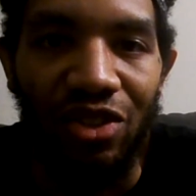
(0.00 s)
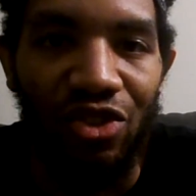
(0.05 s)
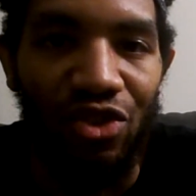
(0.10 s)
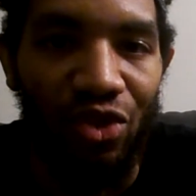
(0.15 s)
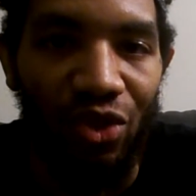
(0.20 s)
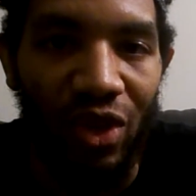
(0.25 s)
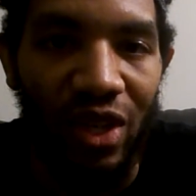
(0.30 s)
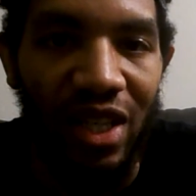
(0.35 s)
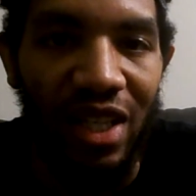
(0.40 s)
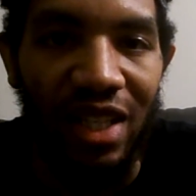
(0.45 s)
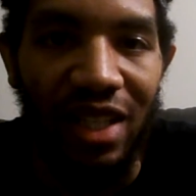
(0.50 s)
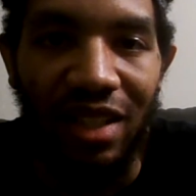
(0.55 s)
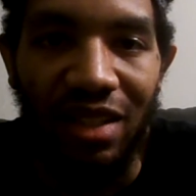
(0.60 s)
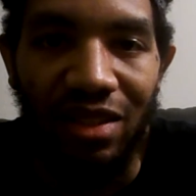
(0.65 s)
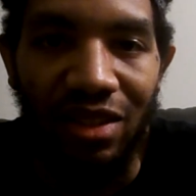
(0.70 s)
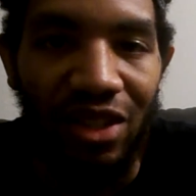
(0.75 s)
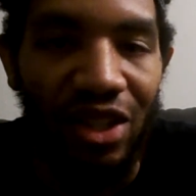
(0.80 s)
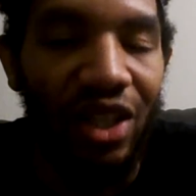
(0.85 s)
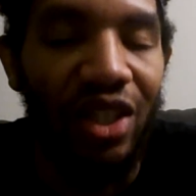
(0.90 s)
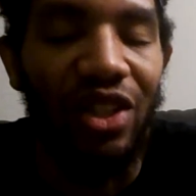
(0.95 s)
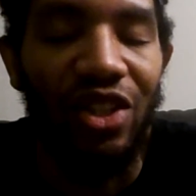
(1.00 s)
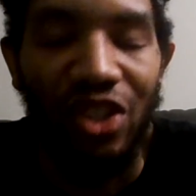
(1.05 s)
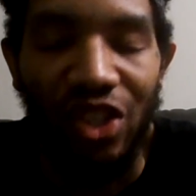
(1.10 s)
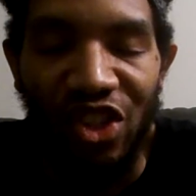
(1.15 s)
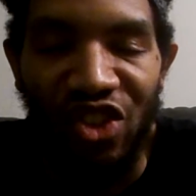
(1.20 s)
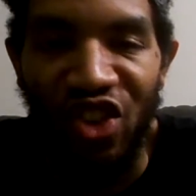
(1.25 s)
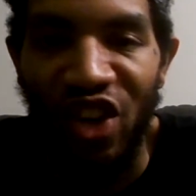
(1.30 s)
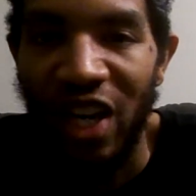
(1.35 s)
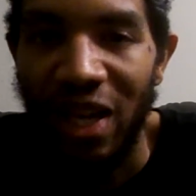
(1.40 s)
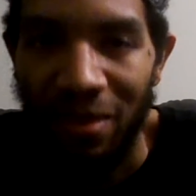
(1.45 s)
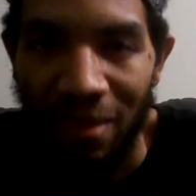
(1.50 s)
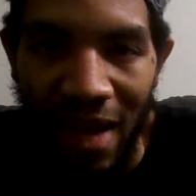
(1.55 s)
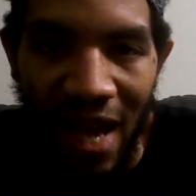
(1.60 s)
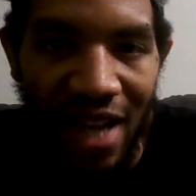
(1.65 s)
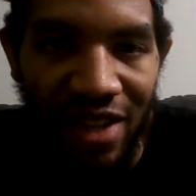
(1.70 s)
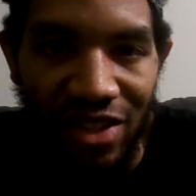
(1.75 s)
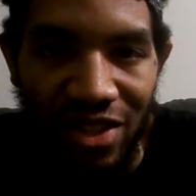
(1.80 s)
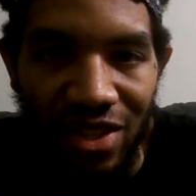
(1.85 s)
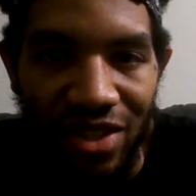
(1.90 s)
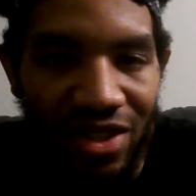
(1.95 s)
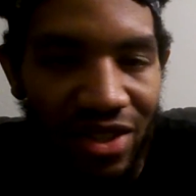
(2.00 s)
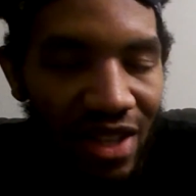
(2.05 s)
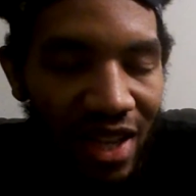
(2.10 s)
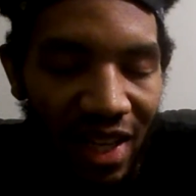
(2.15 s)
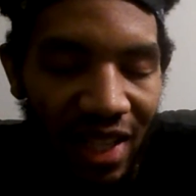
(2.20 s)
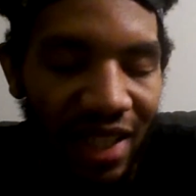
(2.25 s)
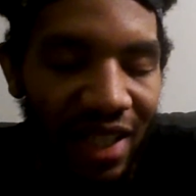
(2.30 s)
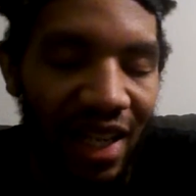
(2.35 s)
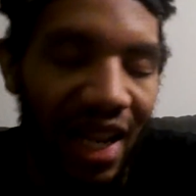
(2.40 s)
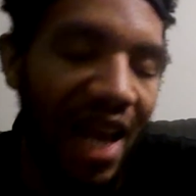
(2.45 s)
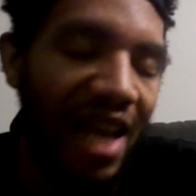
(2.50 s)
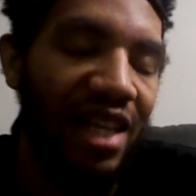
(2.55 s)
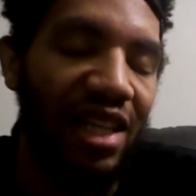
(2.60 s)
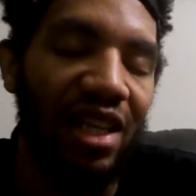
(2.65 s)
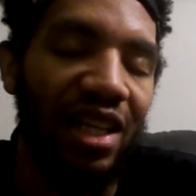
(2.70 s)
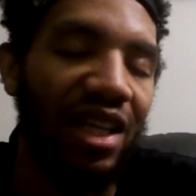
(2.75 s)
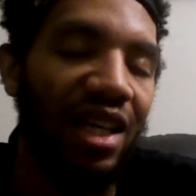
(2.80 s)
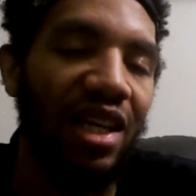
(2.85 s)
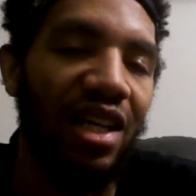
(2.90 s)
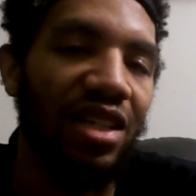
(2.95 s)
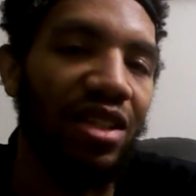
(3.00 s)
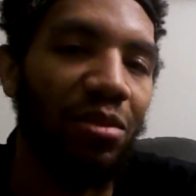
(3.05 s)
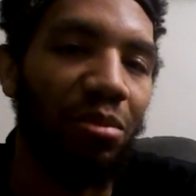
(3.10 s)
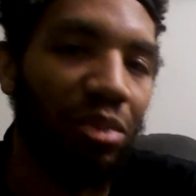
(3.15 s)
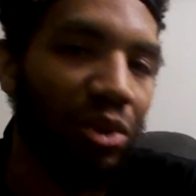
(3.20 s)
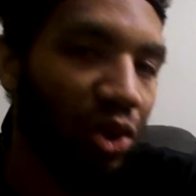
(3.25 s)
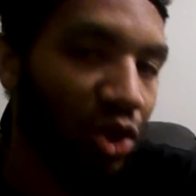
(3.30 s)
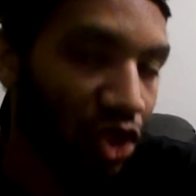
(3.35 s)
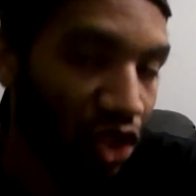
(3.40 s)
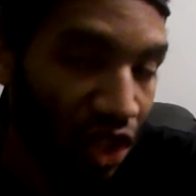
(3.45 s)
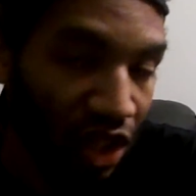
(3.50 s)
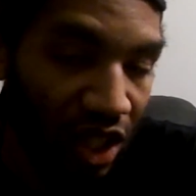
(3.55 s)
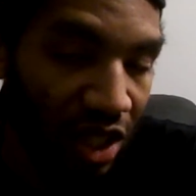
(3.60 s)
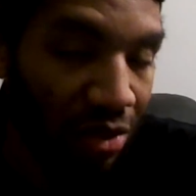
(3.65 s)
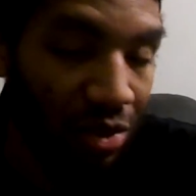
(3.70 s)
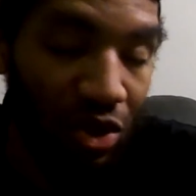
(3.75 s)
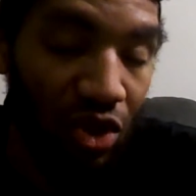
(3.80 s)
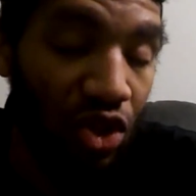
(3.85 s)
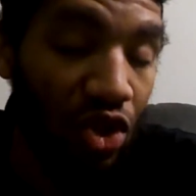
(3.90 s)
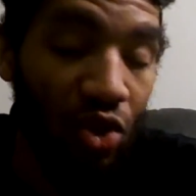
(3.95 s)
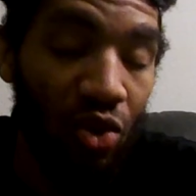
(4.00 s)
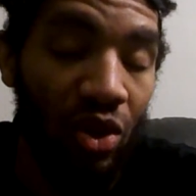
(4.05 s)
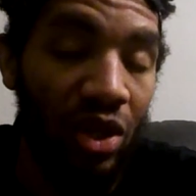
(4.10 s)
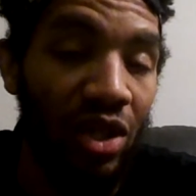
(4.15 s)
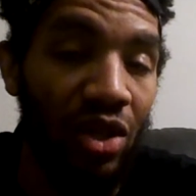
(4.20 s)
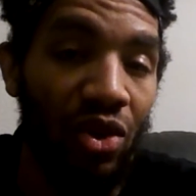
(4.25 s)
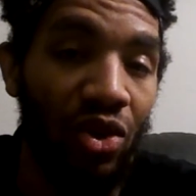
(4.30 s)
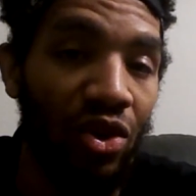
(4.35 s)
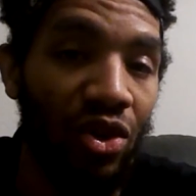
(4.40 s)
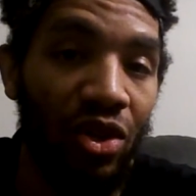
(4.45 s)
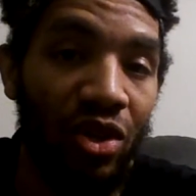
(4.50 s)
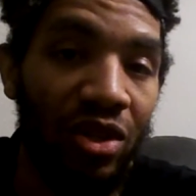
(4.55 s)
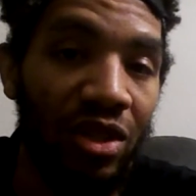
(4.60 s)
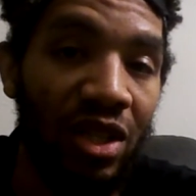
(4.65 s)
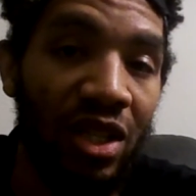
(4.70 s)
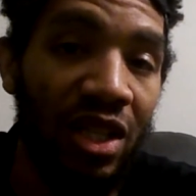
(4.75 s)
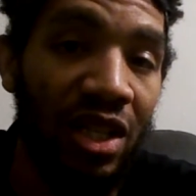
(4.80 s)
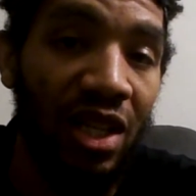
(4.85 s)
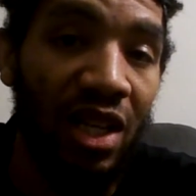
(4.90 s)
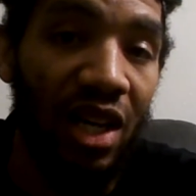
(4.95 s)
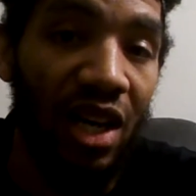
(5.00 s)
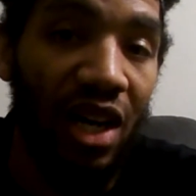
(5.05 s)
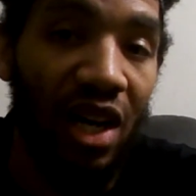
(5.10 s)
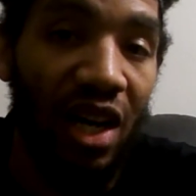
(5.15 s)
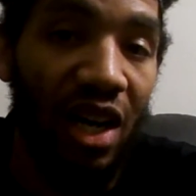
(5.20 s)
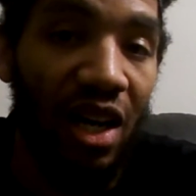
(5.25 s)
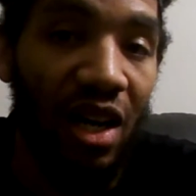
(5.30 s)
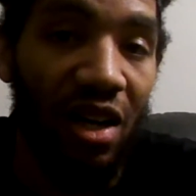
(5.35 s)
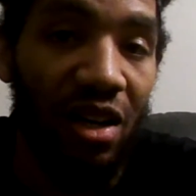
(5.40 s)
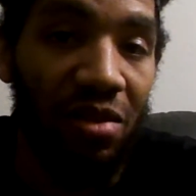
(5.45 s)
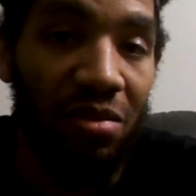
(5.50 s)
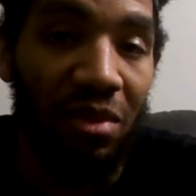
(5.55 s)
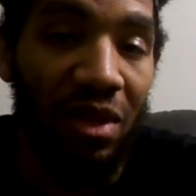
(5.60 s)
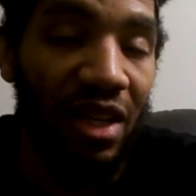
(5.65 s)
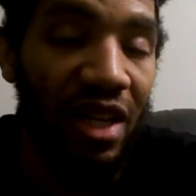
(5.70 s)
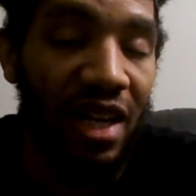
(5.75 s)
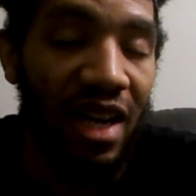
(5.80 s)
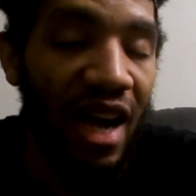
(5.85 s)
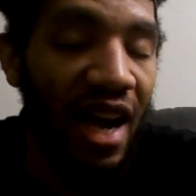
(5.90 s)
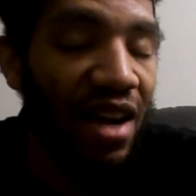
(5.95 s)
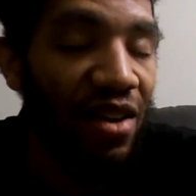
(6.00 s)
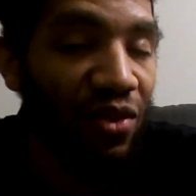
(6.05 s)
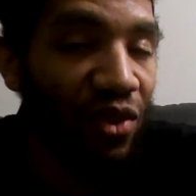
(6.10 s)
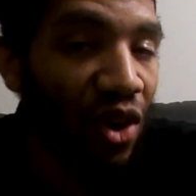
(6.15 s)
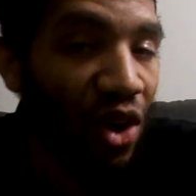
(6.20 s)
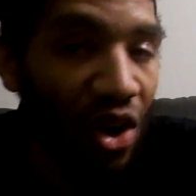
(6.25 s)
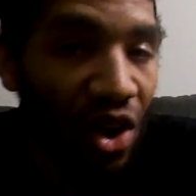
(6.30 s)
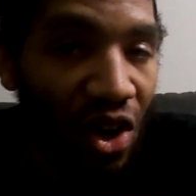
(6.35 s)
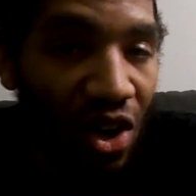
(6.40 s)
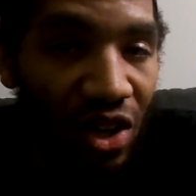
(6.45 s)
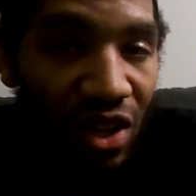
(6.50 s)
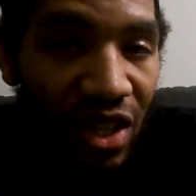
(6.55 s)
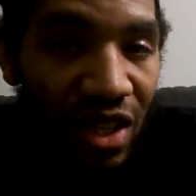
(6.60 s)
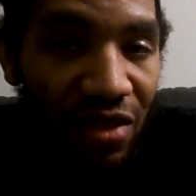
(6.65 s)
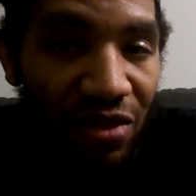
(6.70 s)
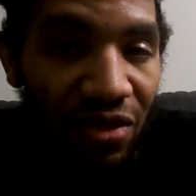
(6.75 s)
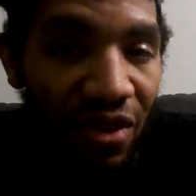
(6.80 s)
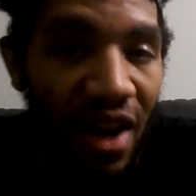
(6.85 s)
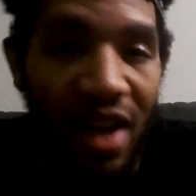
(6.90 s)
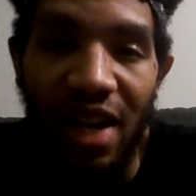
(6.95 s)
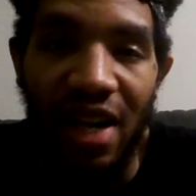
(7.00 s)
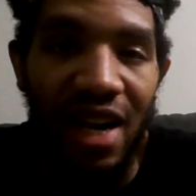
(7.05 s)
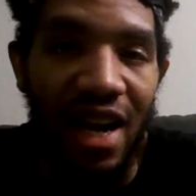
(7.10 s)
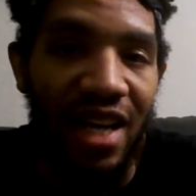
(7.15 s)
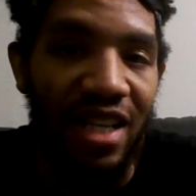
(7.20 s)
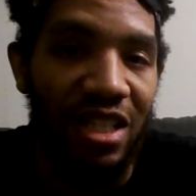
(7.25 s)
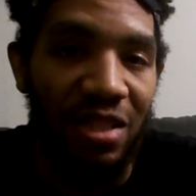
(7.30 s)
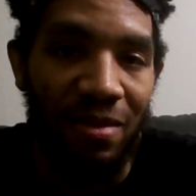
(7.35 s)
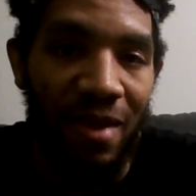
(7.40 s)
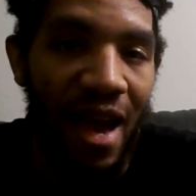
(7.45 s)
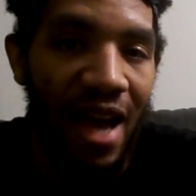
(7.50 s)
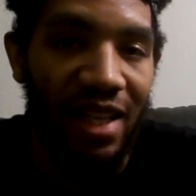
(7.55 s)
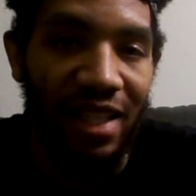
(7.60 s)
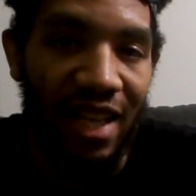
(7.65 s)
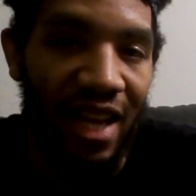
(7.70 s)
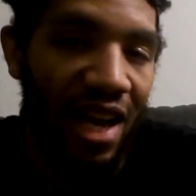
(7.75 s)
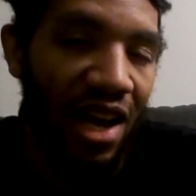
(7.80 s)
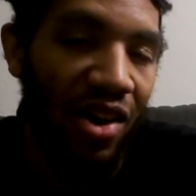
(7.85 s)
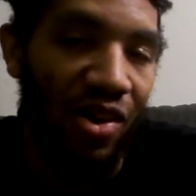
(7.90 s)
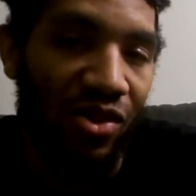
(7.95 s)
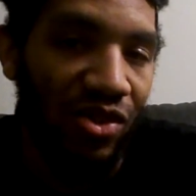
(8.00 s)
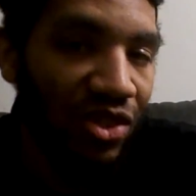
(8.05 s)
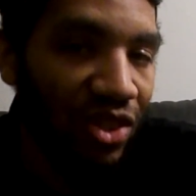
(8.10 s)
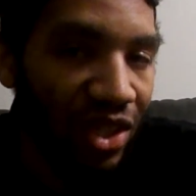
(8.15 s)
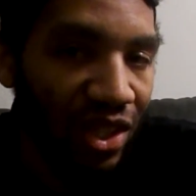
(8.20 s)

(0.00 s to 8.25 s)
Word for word: great, good to great matches, not like the bullshit he was doing on uh, Monday Night Raw and Friday Night SmackDown.